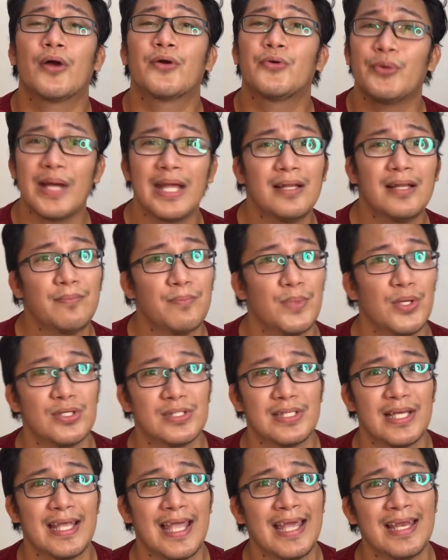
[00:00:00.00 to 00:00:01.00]
great
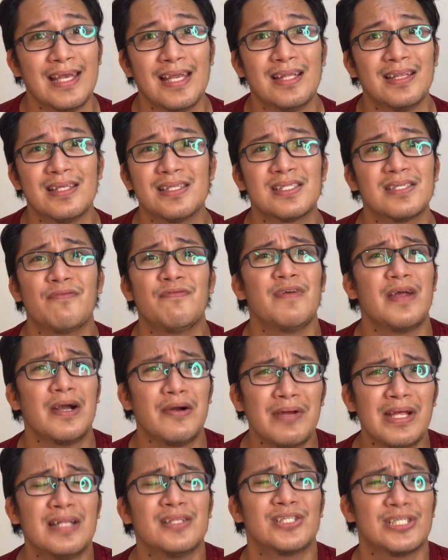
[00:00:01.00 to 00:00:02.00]
music, and it is a
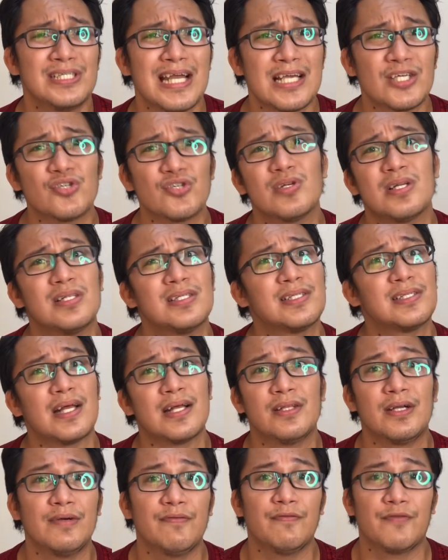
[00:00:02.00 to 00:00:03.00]
very international
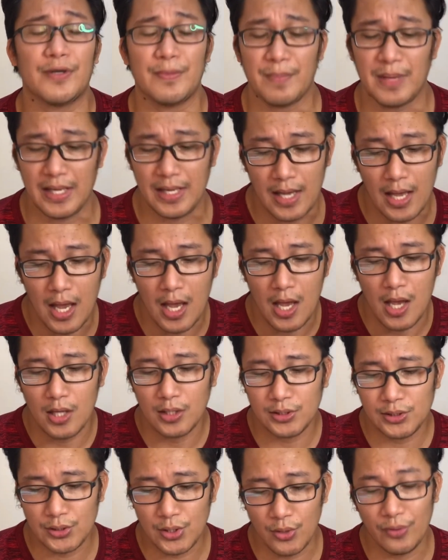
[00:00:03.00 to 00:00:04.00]
standard for me.
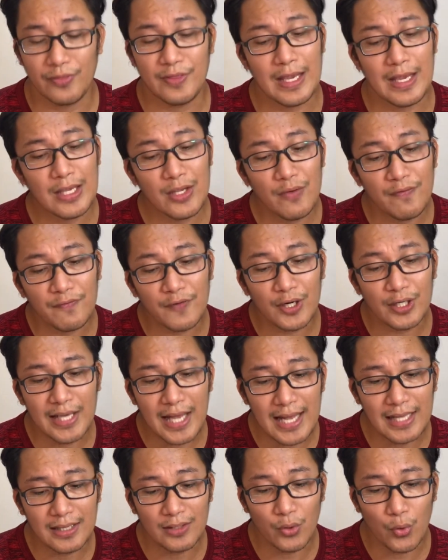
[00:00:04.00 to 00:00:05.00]
So thank you for
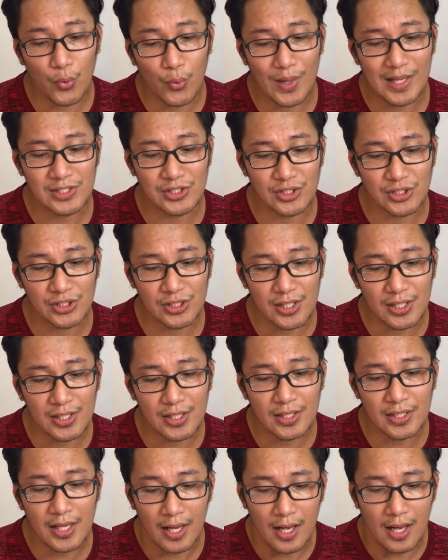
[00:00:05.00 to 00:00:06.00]
that
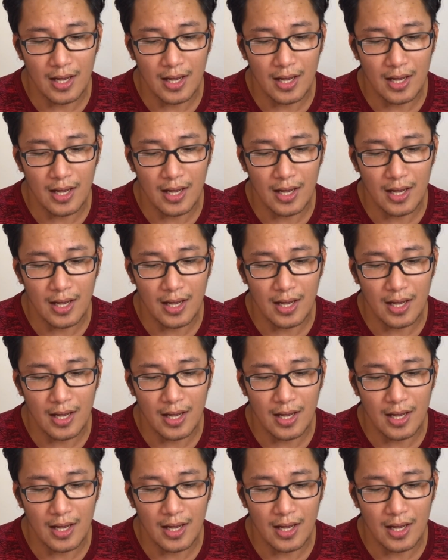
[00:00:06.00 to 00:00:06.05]
question.